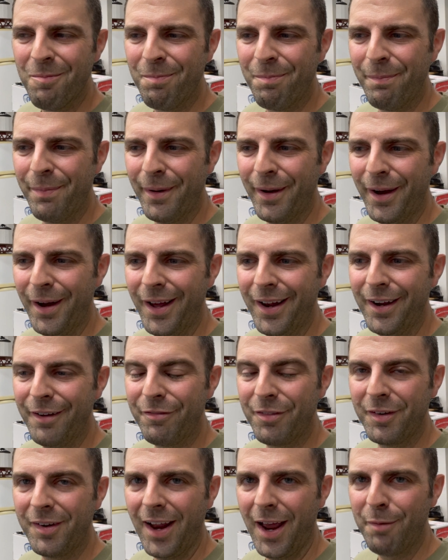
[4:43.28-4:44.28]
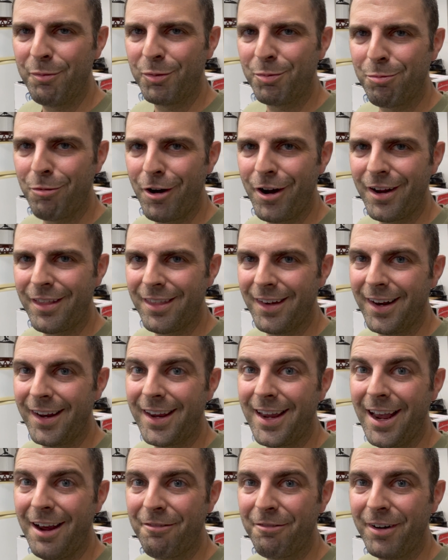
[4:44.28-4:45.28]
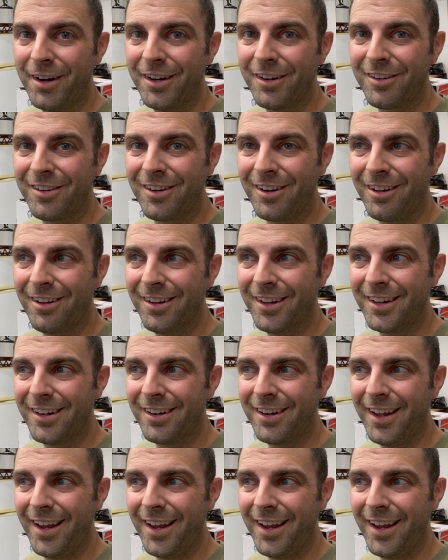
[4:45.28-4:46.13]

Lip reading: But if the tabs break, then I can't reinstall it,